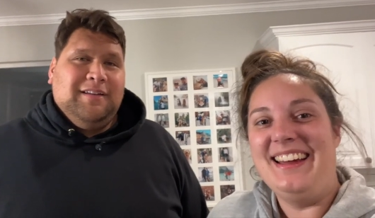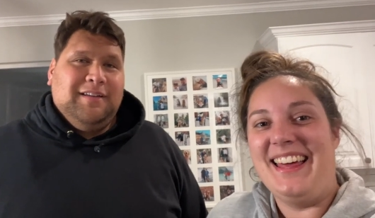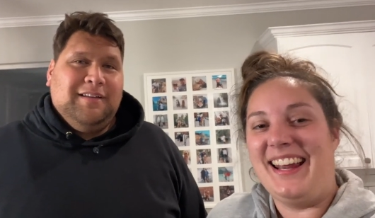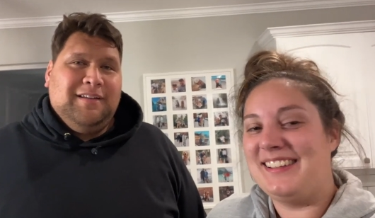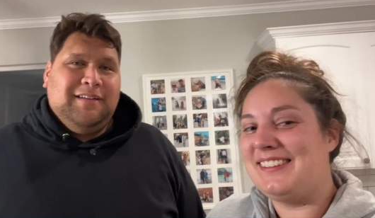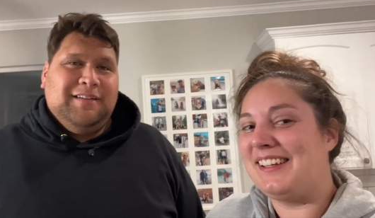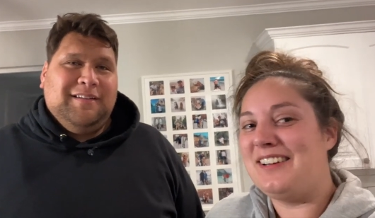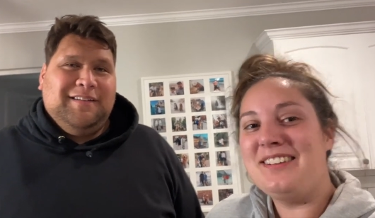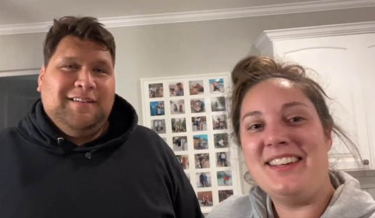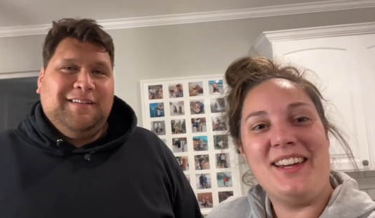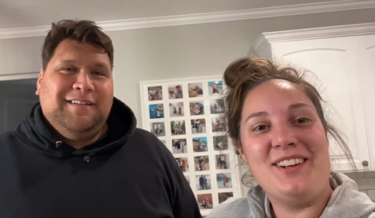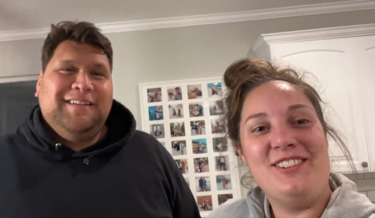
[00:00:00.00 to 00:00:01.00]
Speaker 1: And I was like,
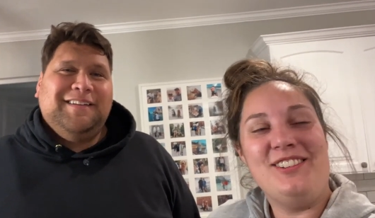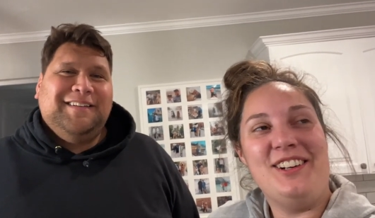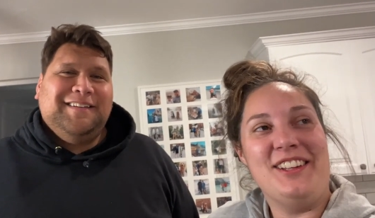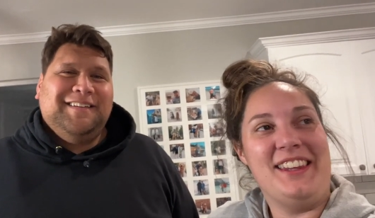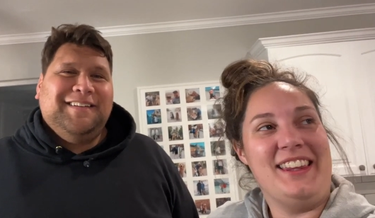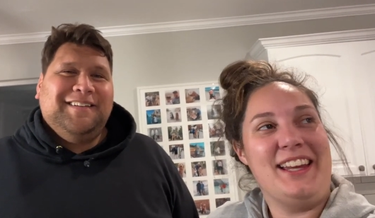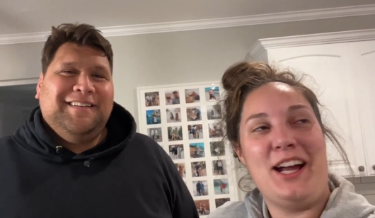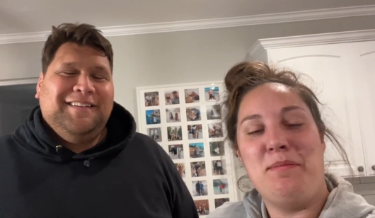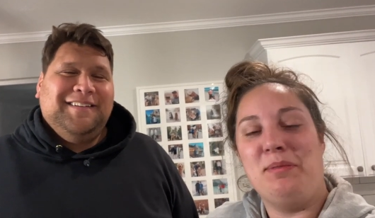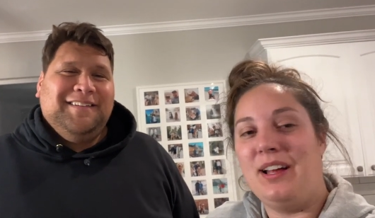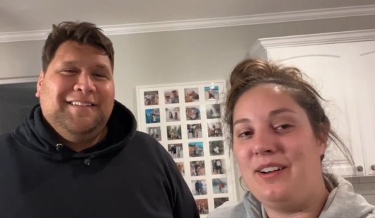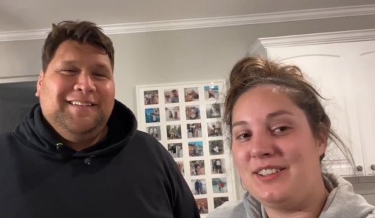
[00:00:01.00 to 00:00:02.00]
okay, cool. And then like a
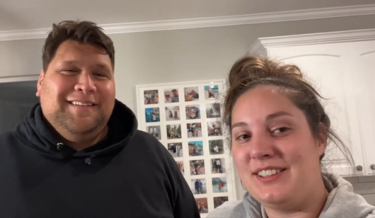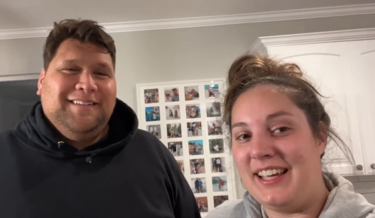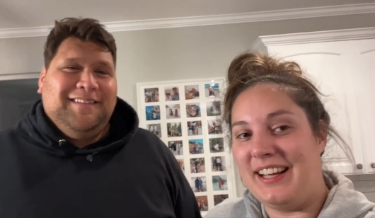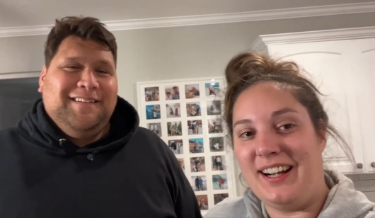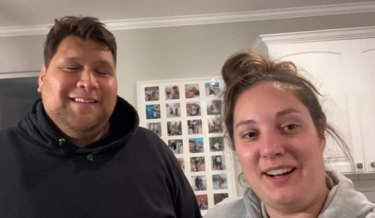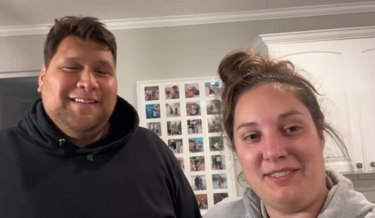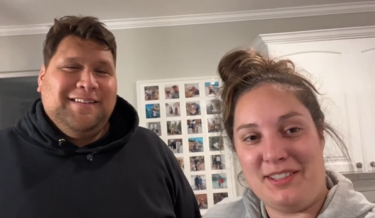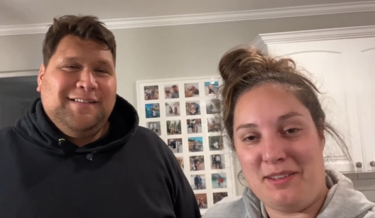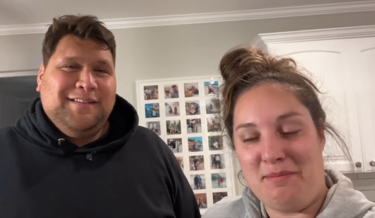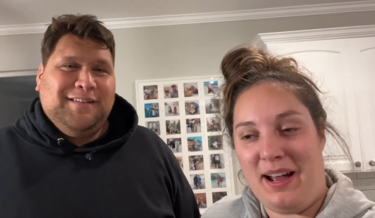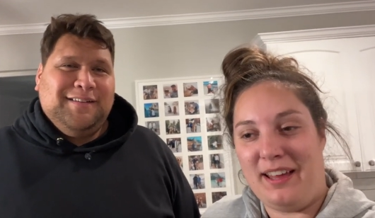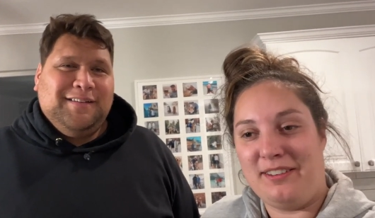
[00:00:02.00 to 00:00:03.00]
couple hours later, I went to the
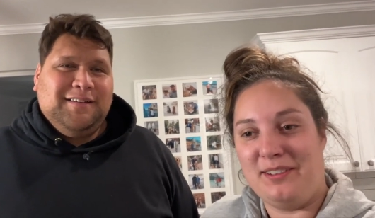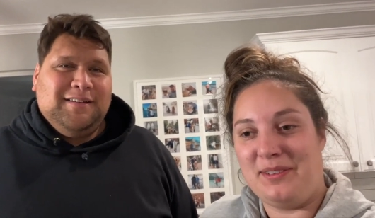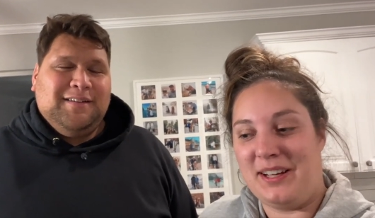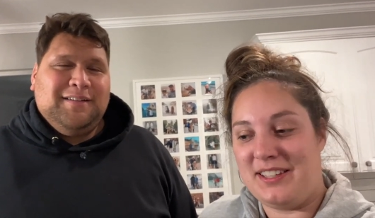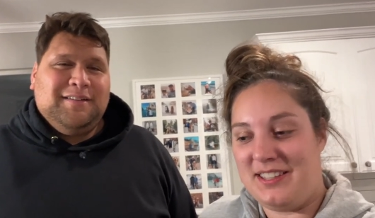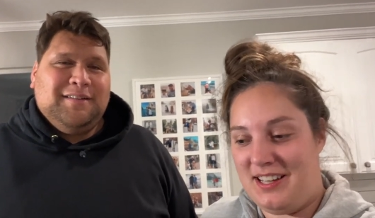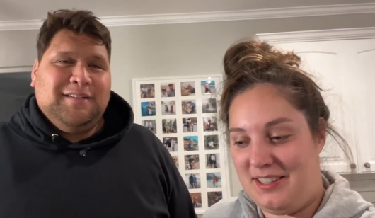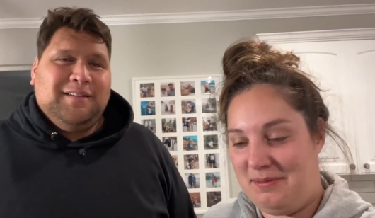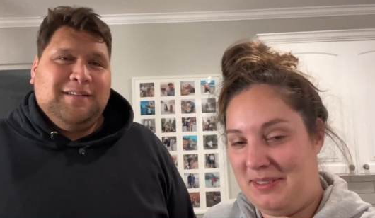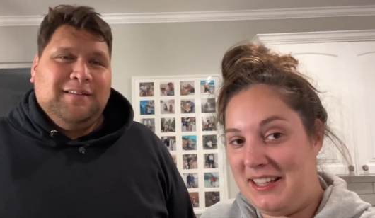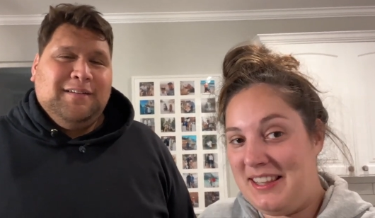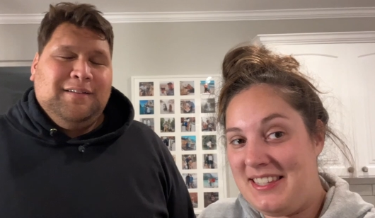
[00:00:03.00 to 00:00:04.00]
bathroom and I saw
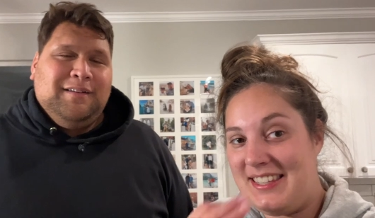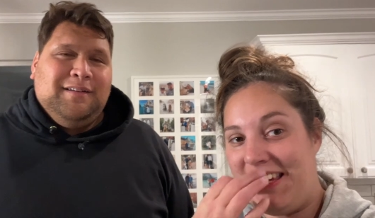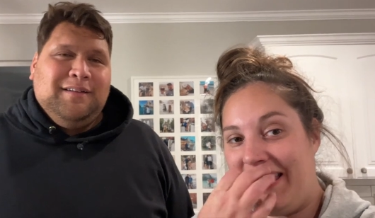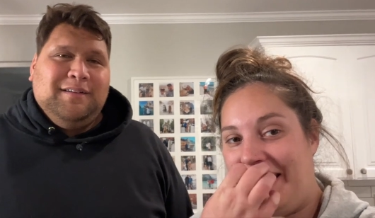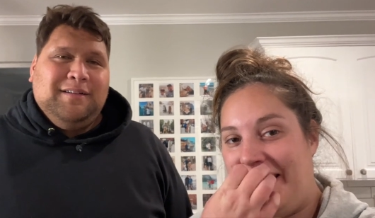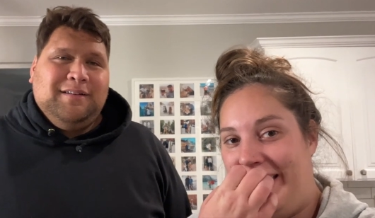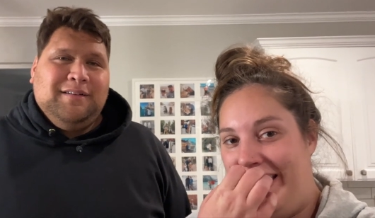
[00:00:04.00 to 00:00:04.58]
something in the sink.